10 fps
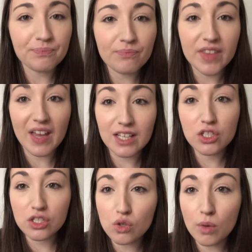That
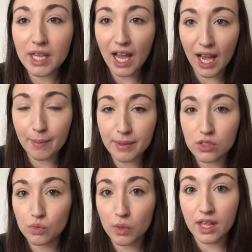just normally
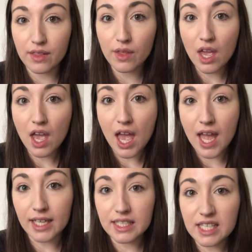happens with
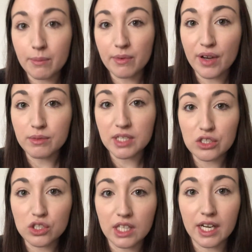any type of
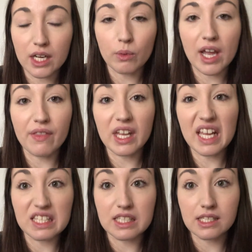foundation that I wear that
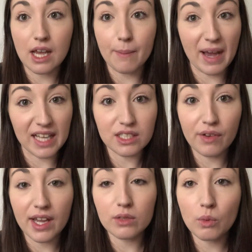isn't a
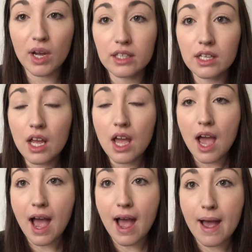mattifying one.
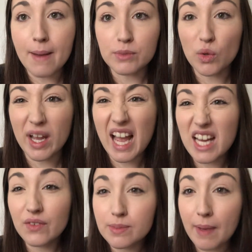So I kind
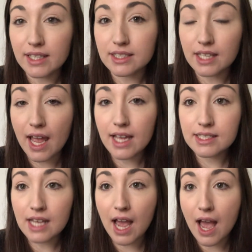of expected
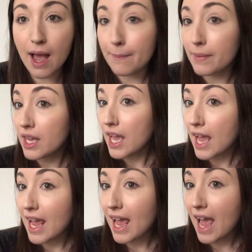it.
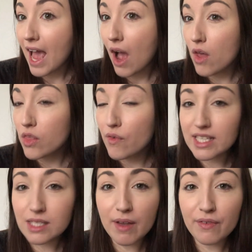The
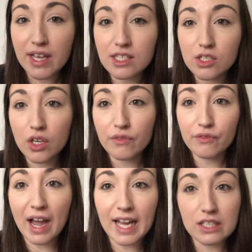rest of my face is looking
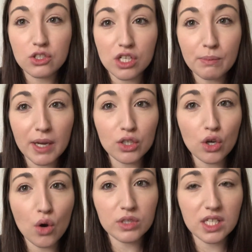fine, it's just my
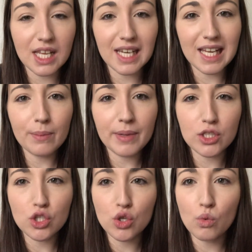nose is a little
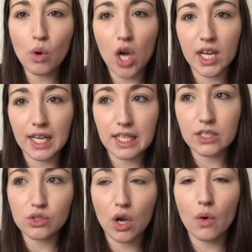bit too oily.
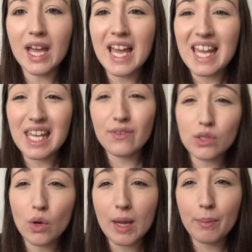So even
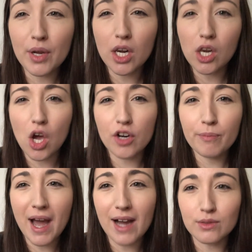though I put a lot of
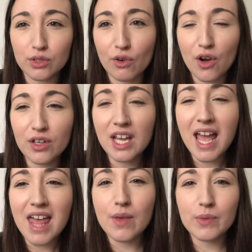powder on,
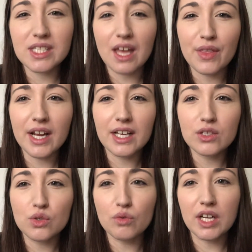there was nothing I could
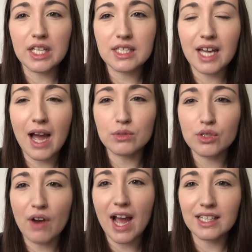do really to
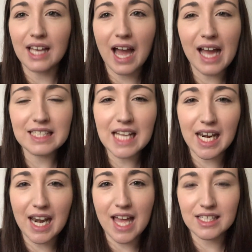counteract that
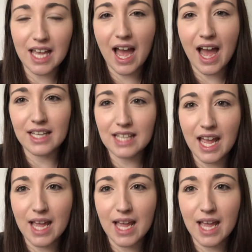unless I had a